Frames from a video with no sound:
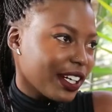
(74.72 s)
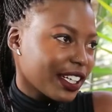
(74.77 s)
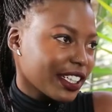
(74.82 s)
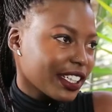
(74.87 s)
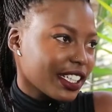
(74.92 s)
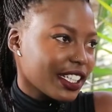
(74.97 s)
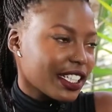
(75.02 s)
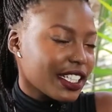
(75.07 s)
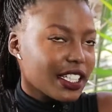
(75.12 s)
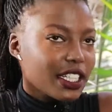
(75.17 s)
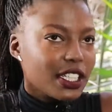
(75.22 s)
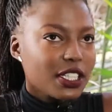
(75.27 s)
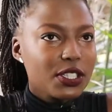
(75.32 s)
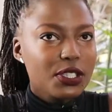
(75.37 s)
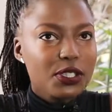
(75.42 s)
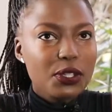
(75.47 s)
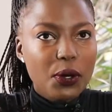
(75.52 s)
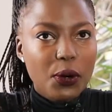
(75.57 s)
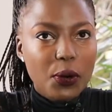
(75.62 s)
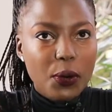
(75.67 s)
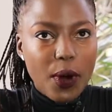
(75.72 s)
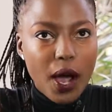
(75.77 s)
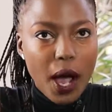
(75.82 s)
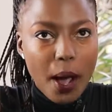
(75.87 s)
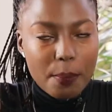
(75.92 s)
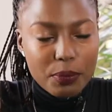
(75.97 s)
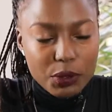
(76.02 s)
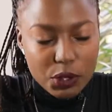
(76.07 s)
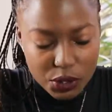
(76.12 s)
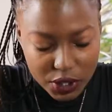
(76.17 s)
works. So,
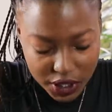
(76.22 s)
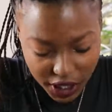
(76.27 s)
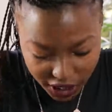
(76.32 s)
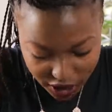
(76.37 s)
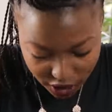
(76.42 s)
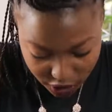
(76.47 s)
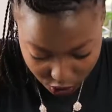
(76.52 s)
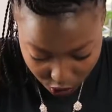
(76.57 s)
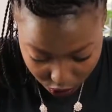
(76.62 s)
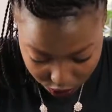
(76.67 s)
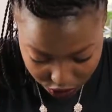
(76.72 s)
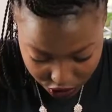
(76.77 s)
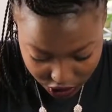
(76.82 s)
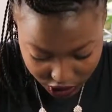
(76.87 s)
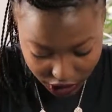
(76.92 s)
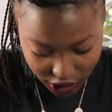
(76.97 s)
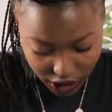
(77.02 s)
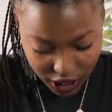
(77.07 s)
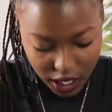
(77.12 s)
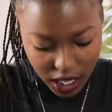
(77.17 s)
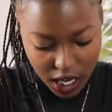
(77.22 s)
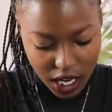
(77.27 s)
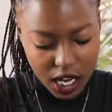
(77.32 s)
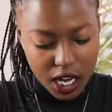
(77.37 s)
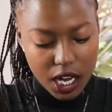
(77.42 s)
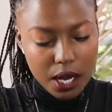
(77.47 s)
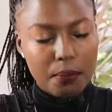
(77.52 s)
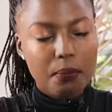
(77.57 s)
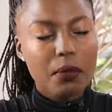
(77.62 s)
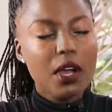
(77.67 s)
to start us off,
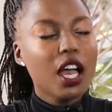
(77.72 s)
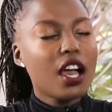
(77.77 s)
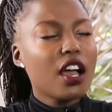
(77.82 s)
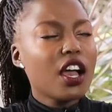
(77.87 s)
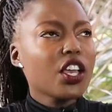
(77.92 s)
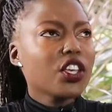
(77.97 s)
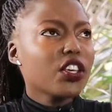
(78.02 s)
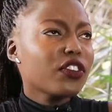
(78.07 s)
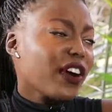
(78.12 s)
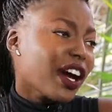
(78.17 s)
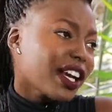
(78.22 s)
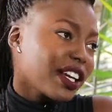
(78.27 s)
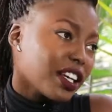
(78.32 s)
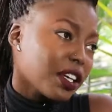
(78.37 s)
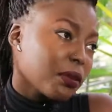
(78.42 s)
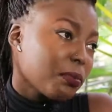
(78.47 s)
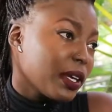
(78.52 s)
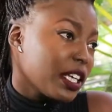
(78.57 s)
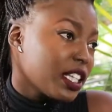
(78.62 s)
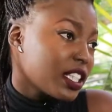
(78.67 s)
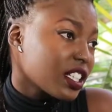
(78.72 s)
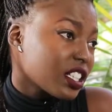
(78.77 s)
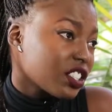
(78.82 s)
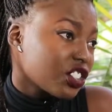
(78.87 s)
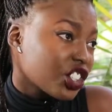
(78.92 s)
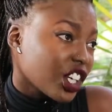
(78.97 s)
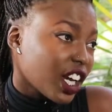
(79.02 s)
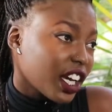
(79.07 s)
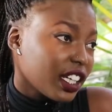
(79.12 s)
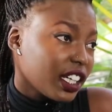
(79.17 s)
Sheila, you've had an amazing
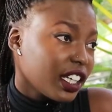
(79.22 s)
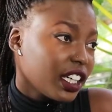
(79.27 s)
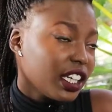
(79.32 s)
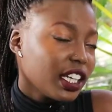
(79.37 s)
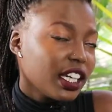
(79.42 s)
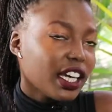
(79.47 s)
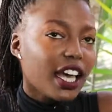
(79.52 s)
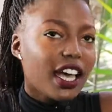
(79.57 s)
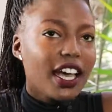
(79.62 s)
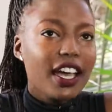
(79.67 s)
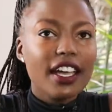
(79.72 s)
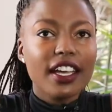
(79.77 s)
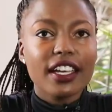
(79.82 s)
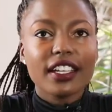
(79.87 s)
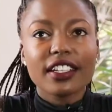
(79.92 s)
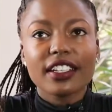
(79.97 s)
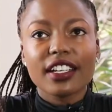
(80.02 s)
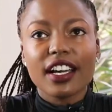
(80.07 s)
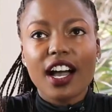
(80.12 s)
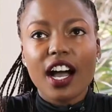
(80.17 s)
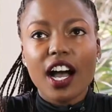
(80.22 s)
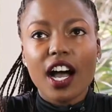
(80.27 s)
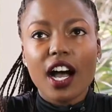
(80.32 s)
journey, and